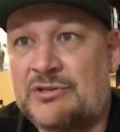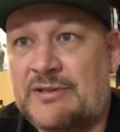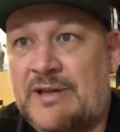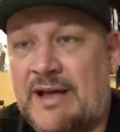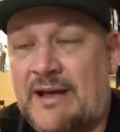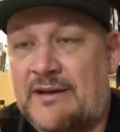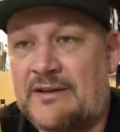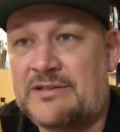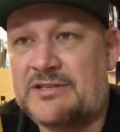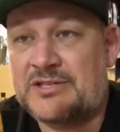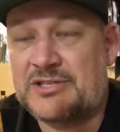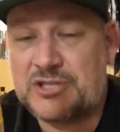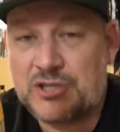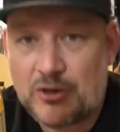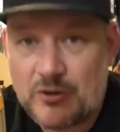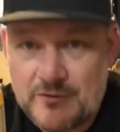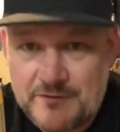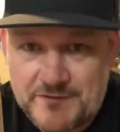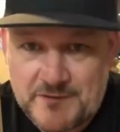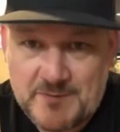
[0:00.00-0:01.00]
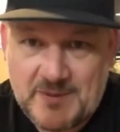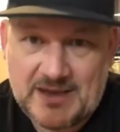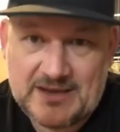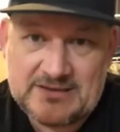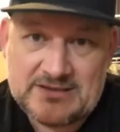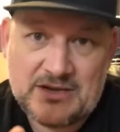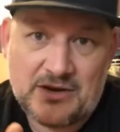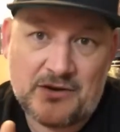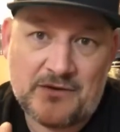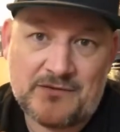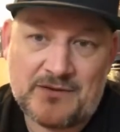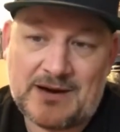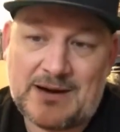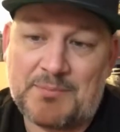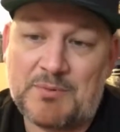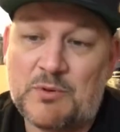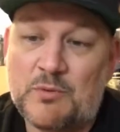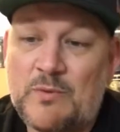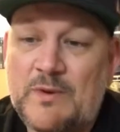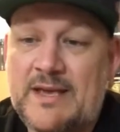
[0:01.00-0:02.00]
uh, slow ferment over a
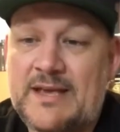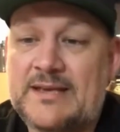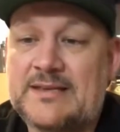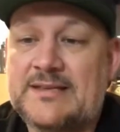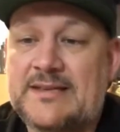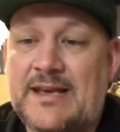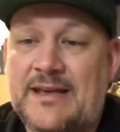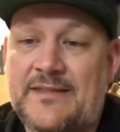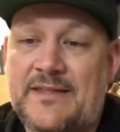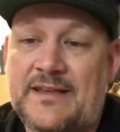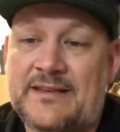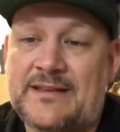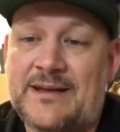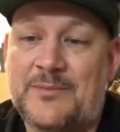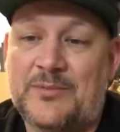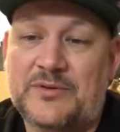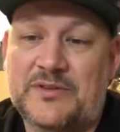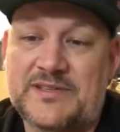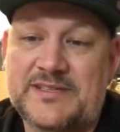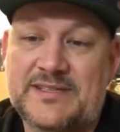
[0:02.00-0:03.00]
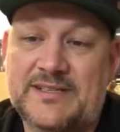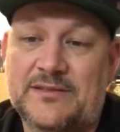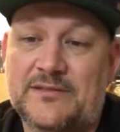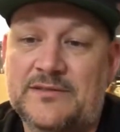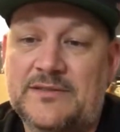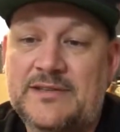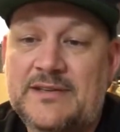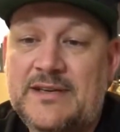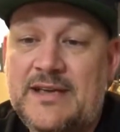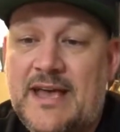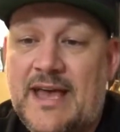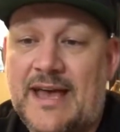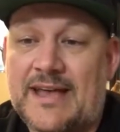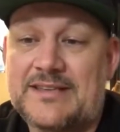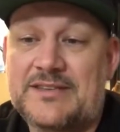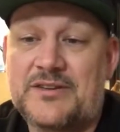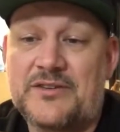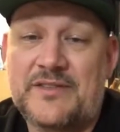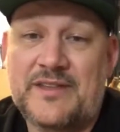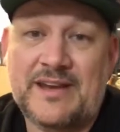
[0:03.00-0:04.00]
couple of weeks and then double distilled,
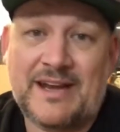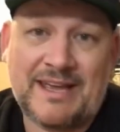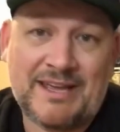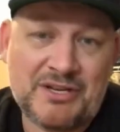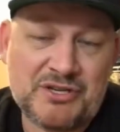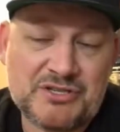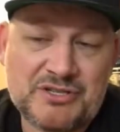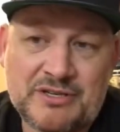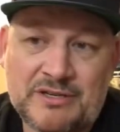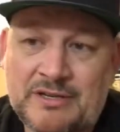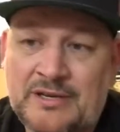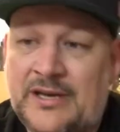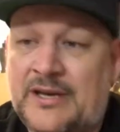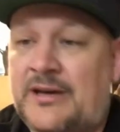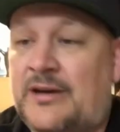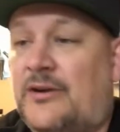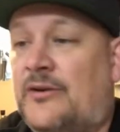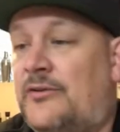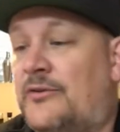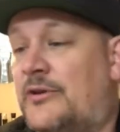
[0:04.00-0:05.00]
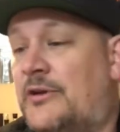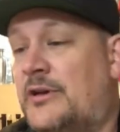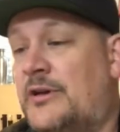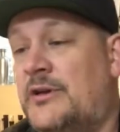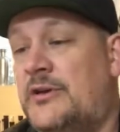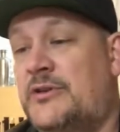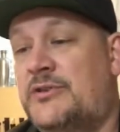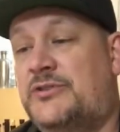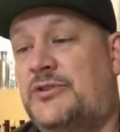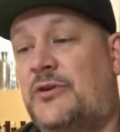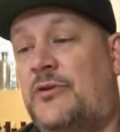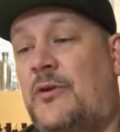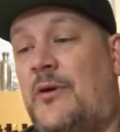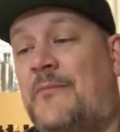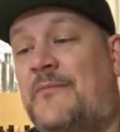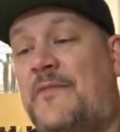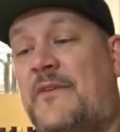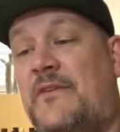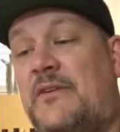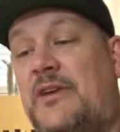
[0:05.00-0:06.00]
and so then aged in uh, oak. So
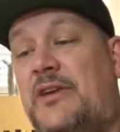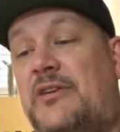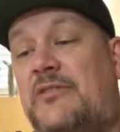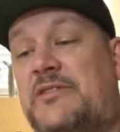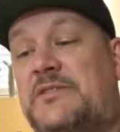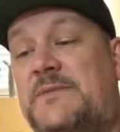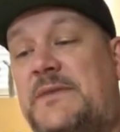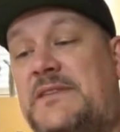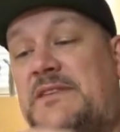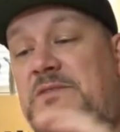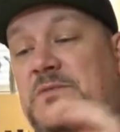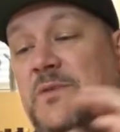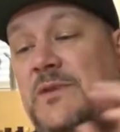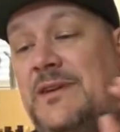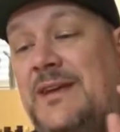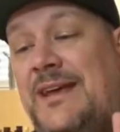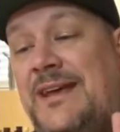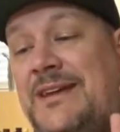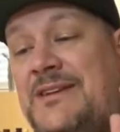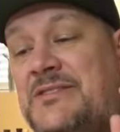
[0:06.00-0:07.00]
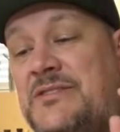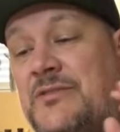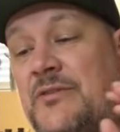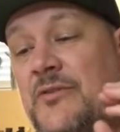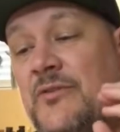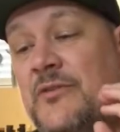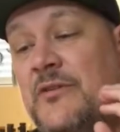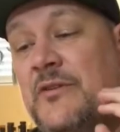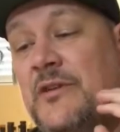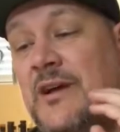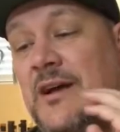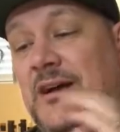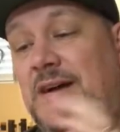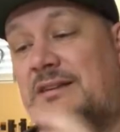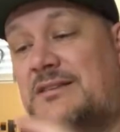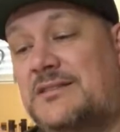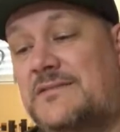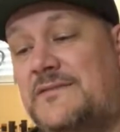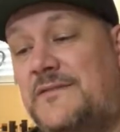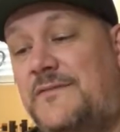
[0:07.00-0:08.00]
I'm very curious about this one. Aged in oak
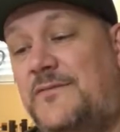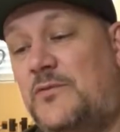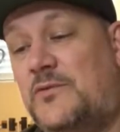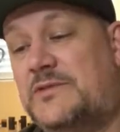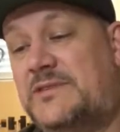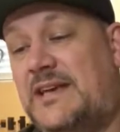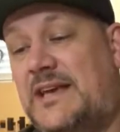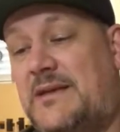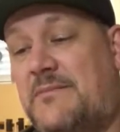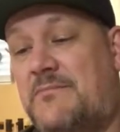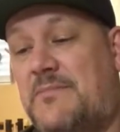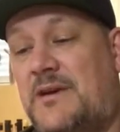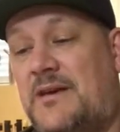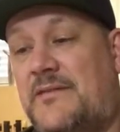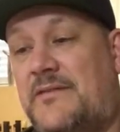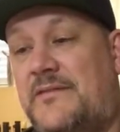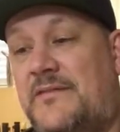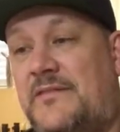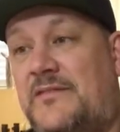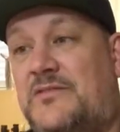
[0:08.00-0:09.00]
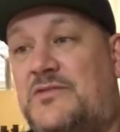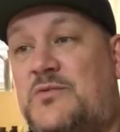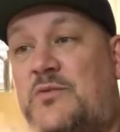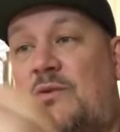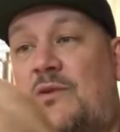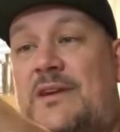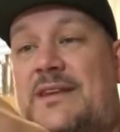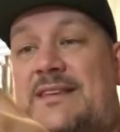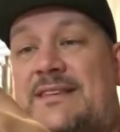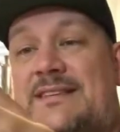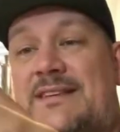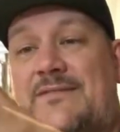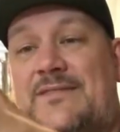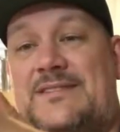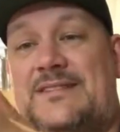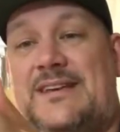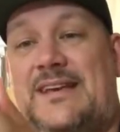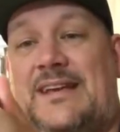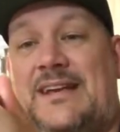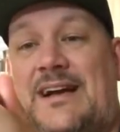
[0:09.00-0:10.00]
casks for fourteen months, twenty
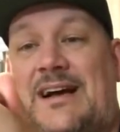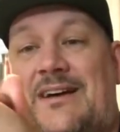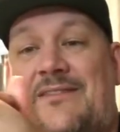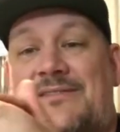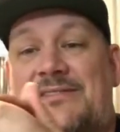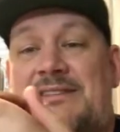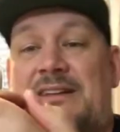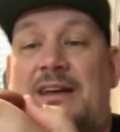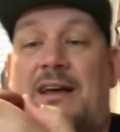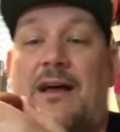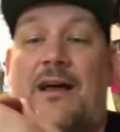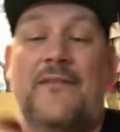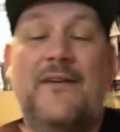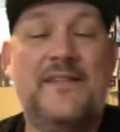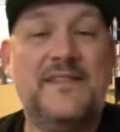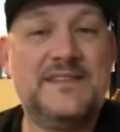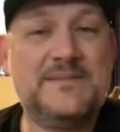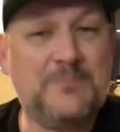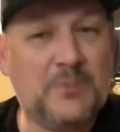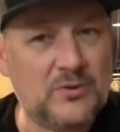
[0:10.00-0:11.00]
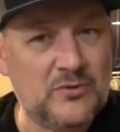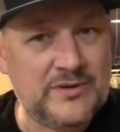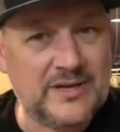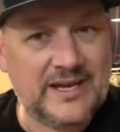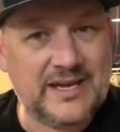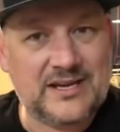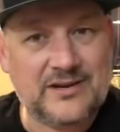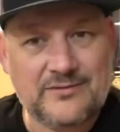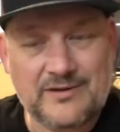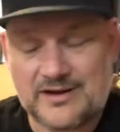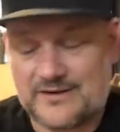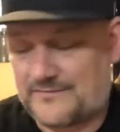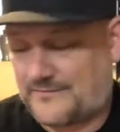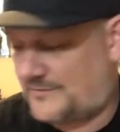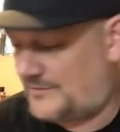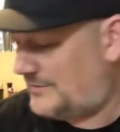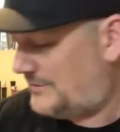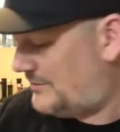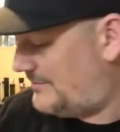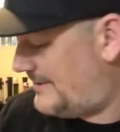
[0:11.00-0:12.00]
seventeen harvest. I've had this bottle kicking around
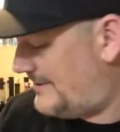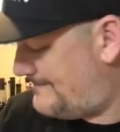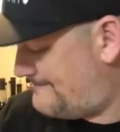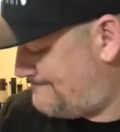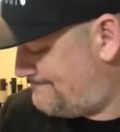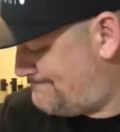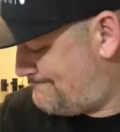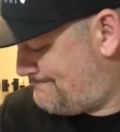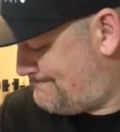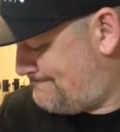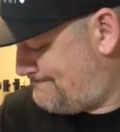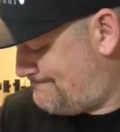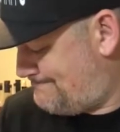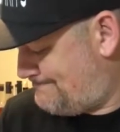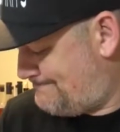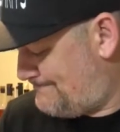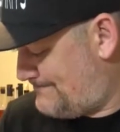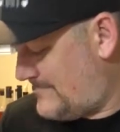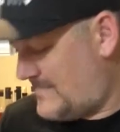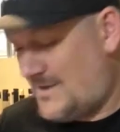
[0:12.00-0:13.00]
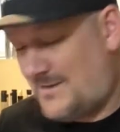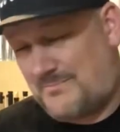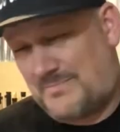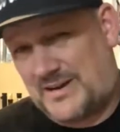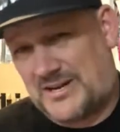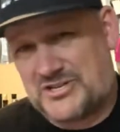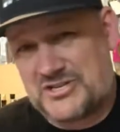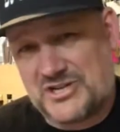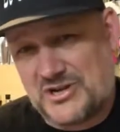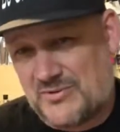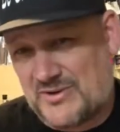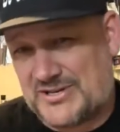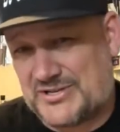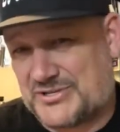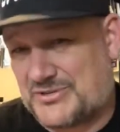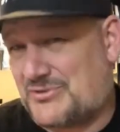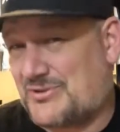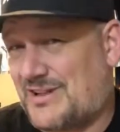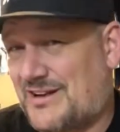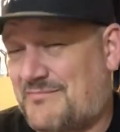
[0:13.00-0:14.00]
for a little bit, but as you know, I
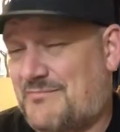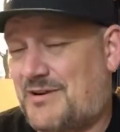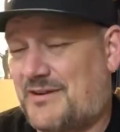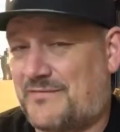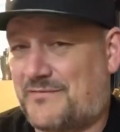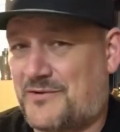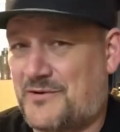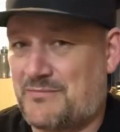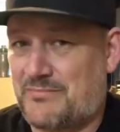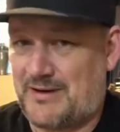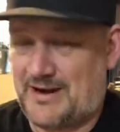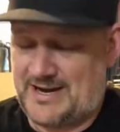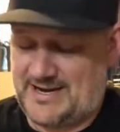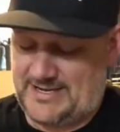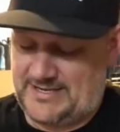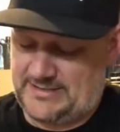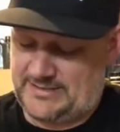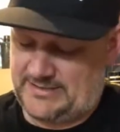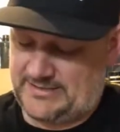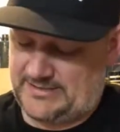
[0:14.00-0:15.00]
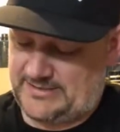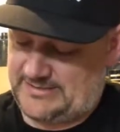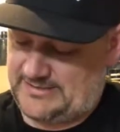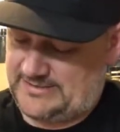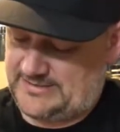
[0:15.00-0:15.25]
do love my fruit brandies.